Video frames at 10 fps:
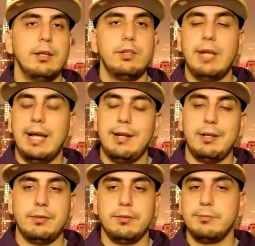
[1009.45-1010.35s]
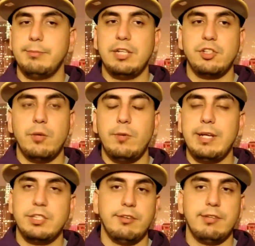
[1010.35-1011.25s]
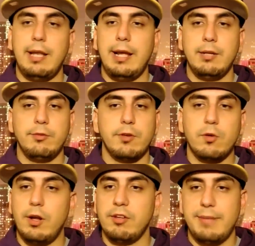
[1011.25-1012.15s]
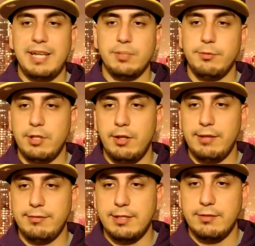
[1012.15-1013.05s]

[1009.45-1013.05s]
You got to make sure we adjust the lineups for cross matchups and all that stuff.